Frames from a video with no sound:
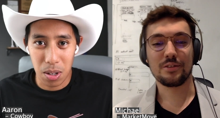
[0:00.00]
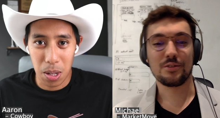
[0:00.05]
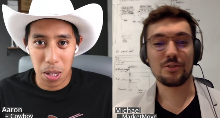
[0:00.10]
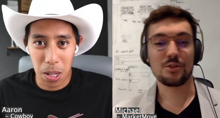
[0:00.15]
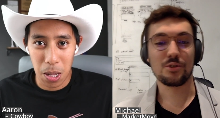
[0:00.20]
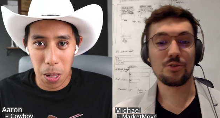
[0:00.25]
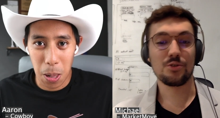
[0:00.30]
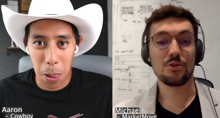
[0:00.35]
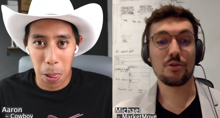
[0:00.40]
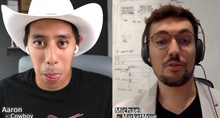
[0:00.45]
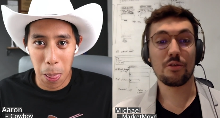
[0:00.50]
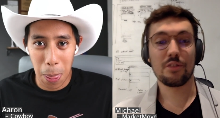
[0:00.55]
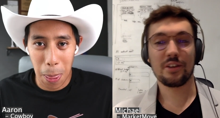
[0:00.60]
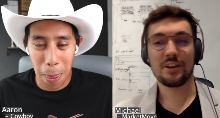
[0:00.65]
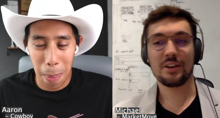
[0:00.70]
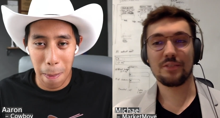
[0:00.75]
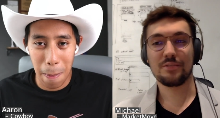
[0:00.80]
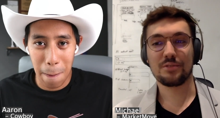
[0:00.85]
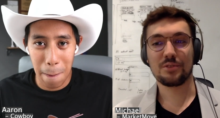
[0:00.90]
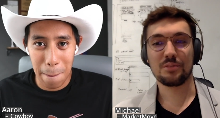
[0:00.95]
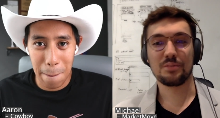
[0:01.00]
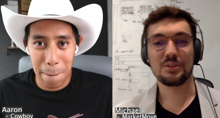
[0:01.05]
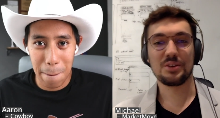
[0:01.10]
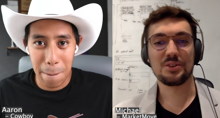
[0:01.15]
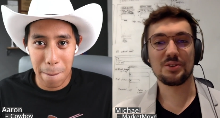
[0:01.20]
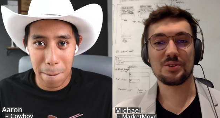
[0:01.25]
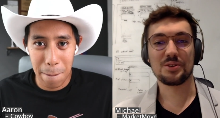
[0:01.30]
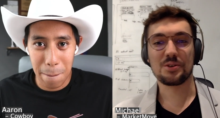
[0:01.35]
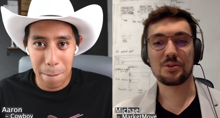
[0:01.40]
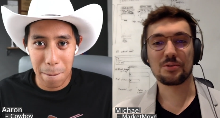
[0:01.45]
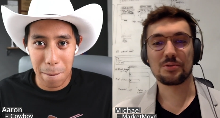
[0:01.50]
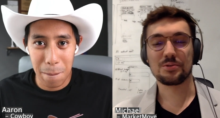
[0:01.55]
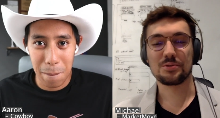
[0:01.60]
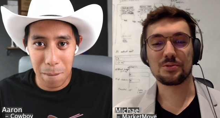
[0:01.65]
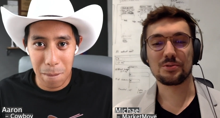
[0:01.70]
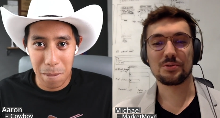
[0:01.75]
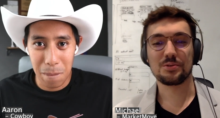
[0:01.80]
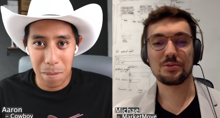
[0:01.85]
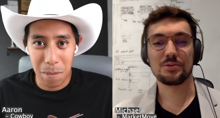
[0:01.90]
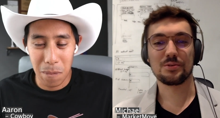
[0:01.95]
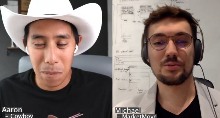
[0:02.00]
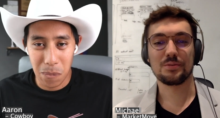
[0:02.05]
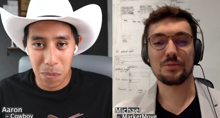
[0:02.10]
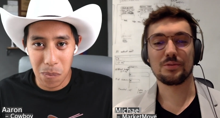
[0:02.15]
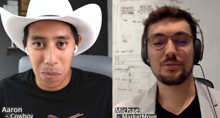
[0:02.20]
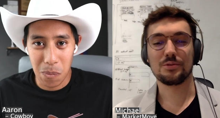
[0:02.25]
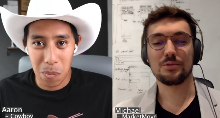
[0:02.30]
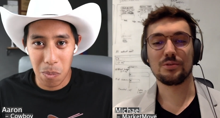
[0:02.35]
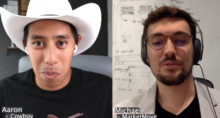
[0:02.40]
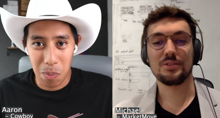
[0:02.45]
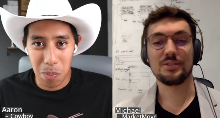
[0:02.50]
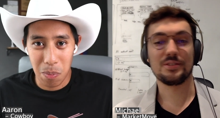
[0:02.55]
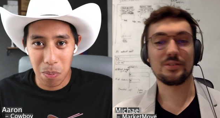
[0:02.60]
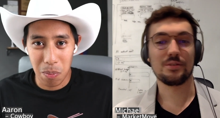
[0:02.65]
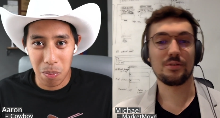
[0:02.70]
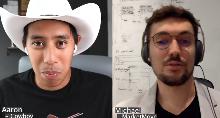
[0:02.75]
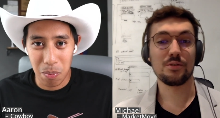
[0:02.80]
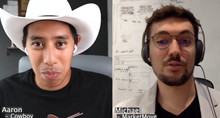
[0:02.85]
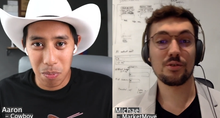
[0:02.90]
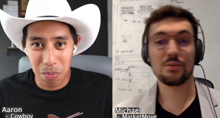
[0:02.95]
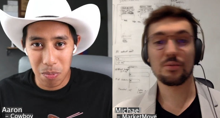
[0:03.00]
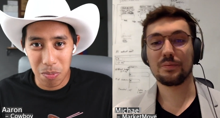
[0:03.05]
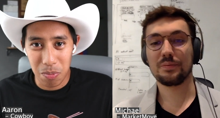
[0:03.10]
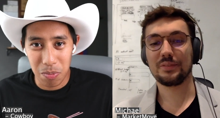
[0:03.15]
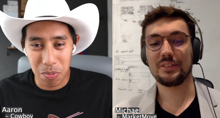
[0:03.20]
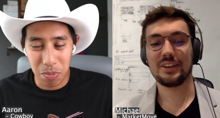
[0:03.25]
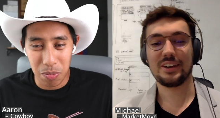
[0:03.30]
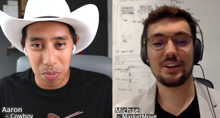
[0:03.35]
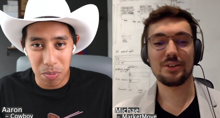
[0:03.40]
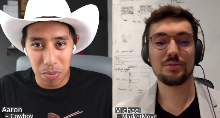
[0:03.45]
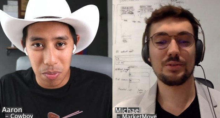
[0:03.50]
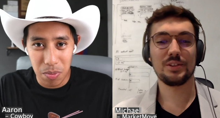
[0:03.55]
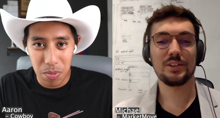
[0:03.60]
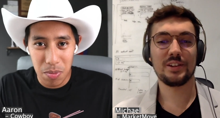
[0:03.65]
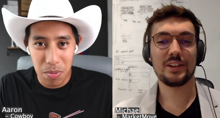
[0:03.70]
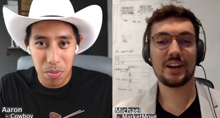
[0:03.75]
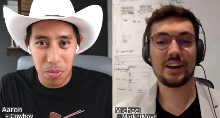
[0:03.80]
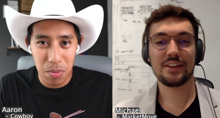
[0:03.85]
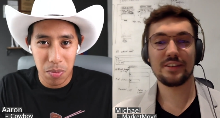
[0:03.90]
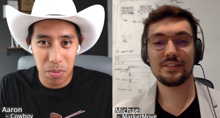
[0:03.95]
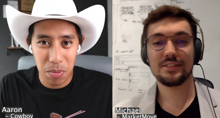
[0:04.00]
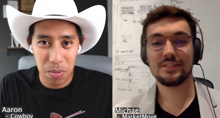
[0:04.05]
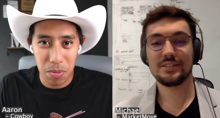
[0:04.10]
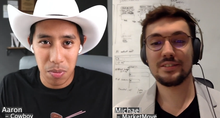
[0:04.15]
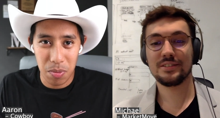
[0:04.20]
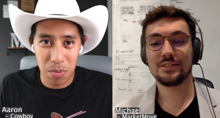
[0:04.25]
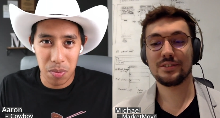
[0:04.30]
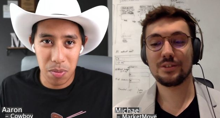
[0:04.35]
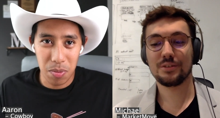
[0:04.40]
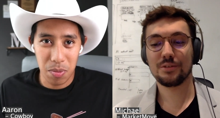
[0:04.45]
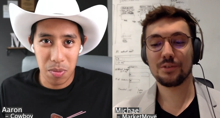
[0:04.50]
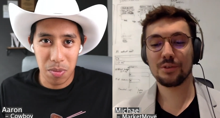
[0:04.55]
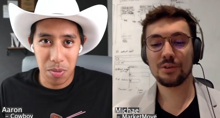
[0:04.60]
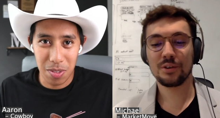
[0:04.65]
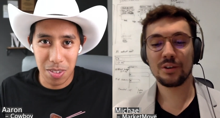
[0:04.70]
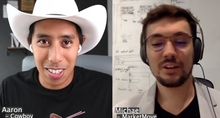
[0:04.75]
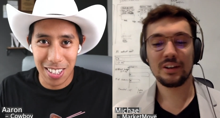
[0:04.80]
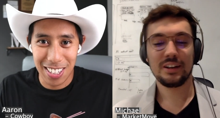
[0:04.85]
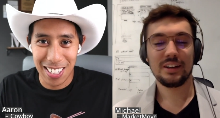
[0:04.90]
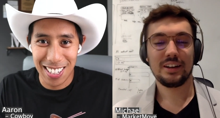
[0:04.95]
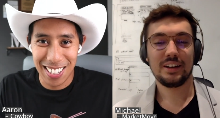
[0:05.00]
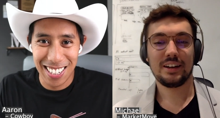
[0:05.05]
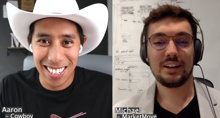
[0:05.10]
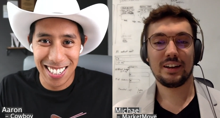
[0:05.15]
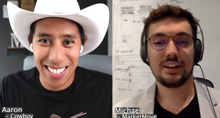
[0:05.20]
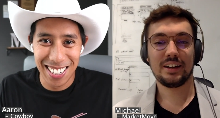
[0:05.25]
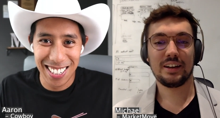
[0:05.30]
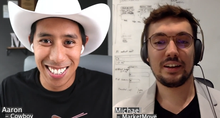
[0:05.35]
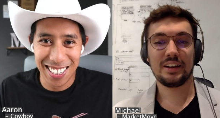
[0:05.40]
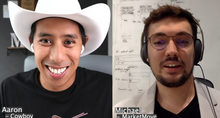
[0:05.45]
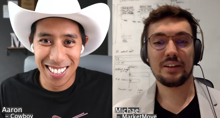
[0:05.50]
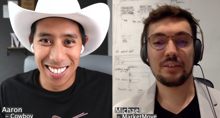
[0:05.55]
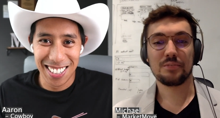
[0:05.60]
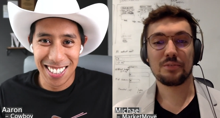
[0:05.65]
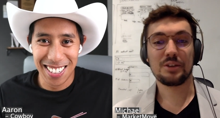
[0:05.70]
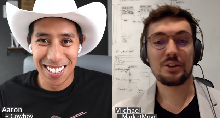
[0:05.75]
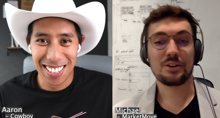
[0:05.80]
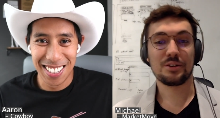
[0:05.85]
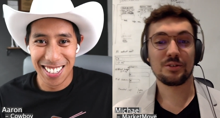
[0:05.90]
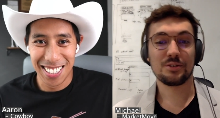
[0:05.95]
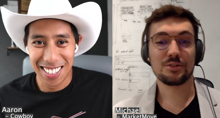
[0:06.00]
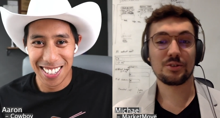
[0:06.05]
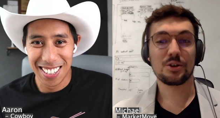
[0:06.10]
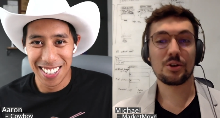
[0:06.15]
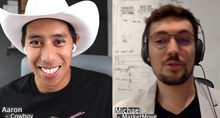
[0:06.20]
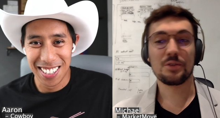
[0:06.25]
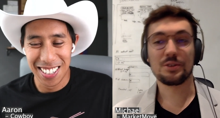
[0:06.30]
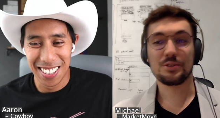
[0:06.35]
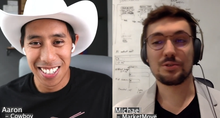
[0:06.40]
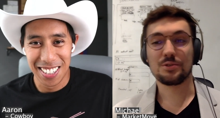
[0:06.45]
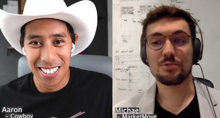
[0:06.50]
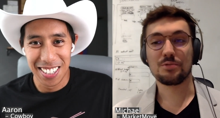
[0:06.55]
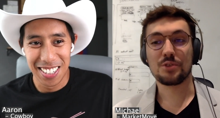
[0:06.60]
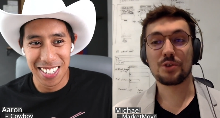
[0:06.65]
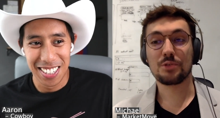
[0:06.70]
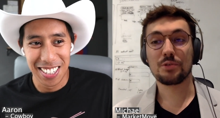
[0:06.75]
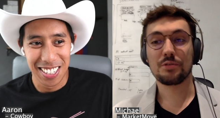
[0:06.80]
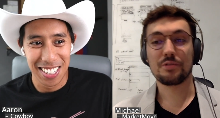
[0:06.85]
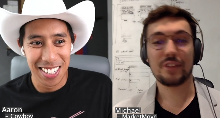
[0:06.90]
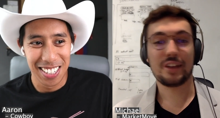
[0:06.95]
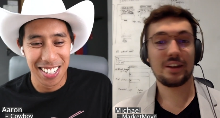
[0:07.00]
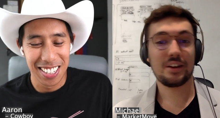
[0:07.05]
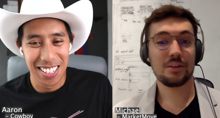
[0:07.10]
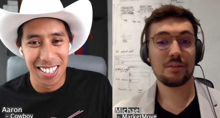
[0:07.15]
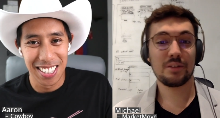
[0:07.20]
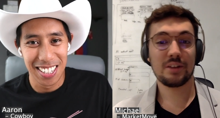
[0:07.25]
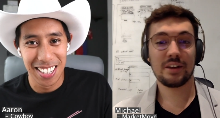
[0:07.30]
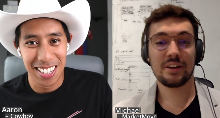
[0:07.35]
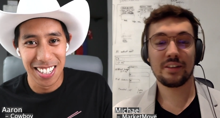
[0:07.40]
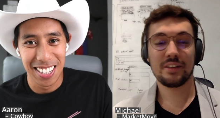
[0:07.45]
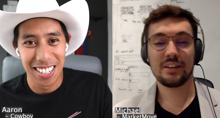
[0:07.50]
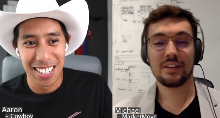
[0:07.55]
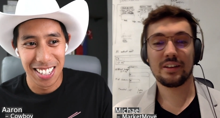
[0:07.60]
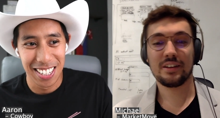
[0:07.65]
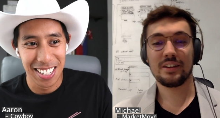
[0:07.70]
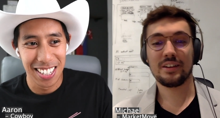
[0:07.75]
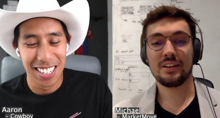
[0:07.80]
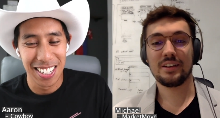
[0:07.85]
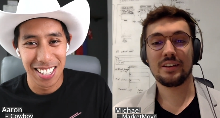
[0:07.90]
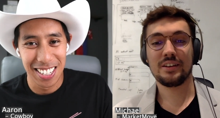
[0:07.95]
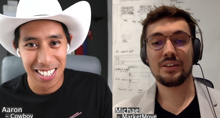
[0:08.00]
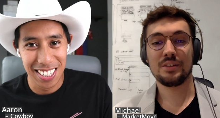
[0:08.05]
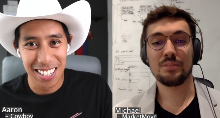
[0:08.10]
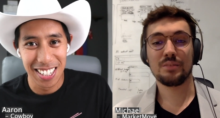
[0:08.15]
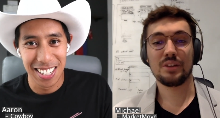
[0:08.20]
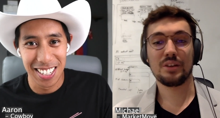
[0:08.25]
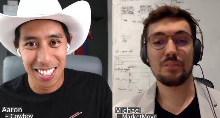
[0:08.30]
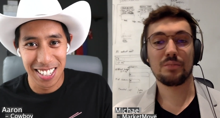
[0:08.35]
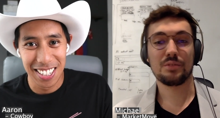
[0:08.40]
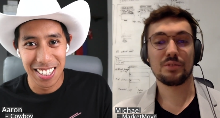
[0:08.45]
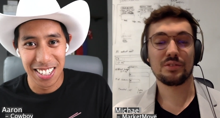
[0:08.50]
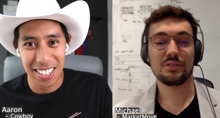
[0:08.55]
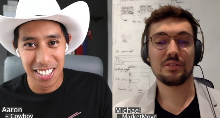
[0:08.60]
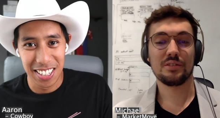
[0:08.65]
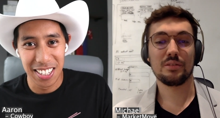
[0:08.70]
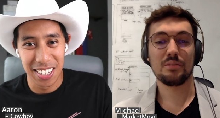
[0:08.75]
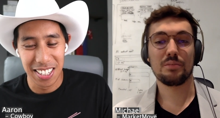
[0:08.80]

Speaker 1: new thing for me, you know, to do this on YouTube. I really like this interview. We are not going to war with anyone. In my personal